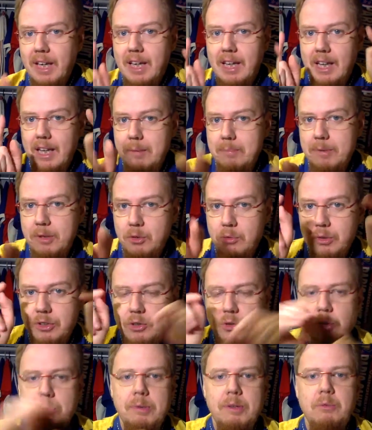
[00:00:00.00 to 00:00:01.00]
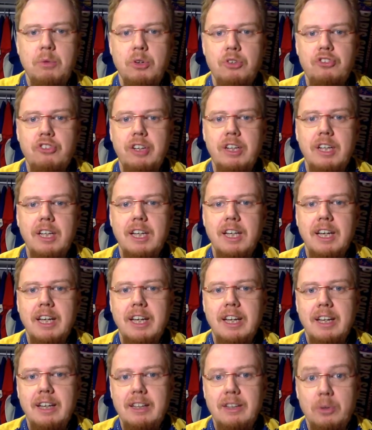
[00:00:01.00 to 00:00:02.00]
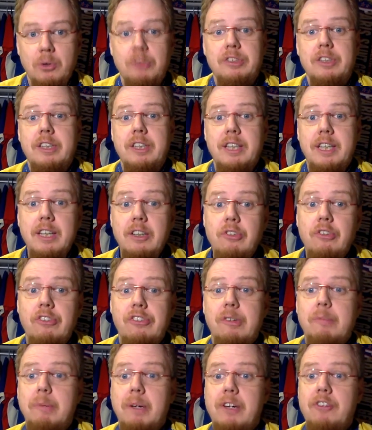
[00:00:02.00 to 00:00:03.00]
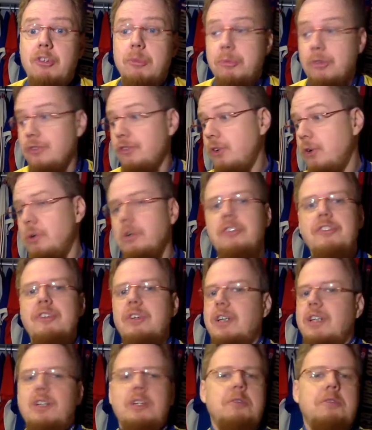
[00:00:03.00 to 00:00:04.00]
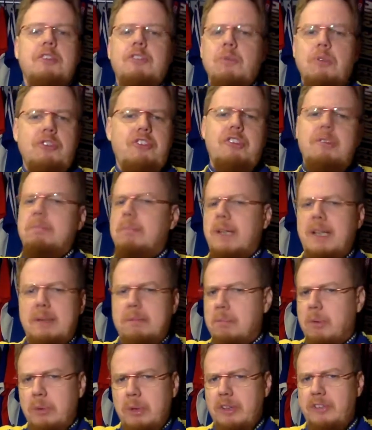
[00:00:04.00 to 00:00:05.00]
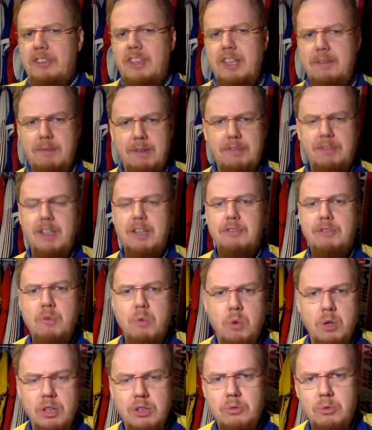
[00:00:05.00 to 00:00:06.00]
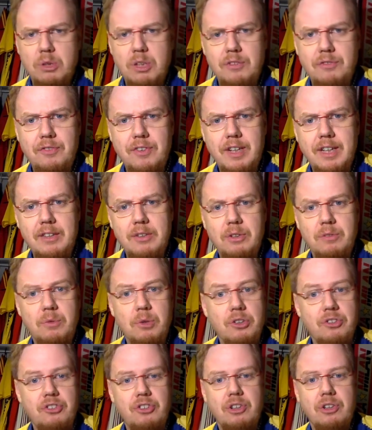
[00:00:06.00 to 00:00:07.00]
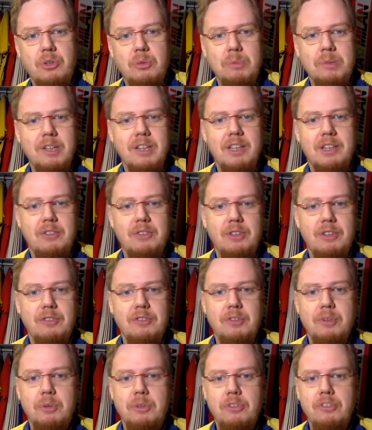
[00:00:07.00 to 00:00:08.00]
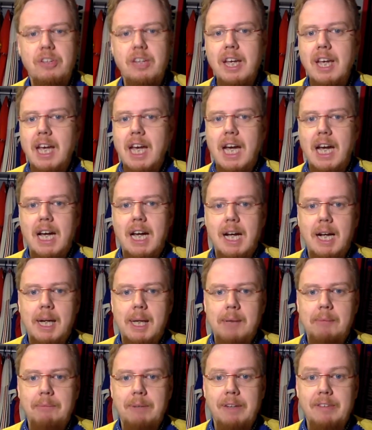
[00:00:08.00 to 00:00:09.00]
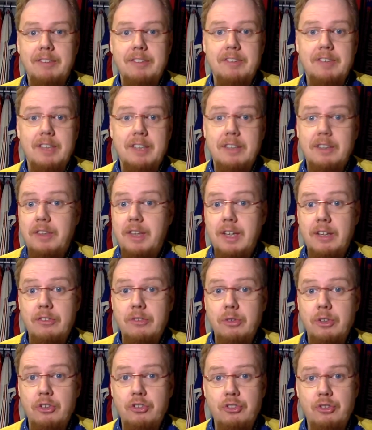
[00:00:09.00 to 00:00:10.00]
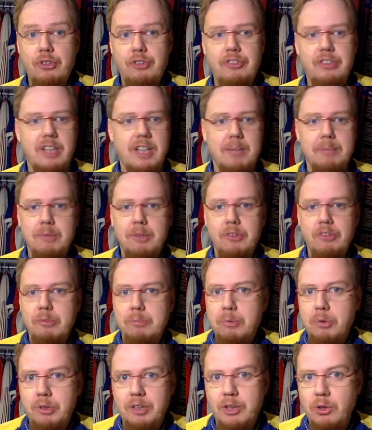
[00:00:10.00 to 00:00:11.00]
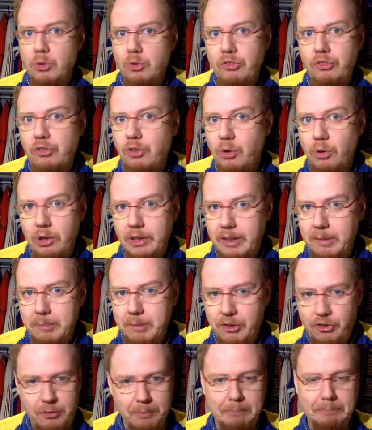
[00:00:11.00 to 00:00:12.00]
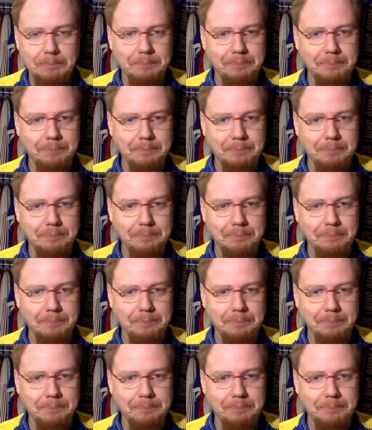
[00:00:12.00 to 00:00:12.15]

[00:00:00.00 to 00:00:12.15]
Let me know what you'll be watching. Those are the interesting matchups. Of course, you can always watch the big boys, even if they have qual qualified, or watch your home country. Of course, um, as I said, thanks to the jersey, I'm not supporting Austria all that much.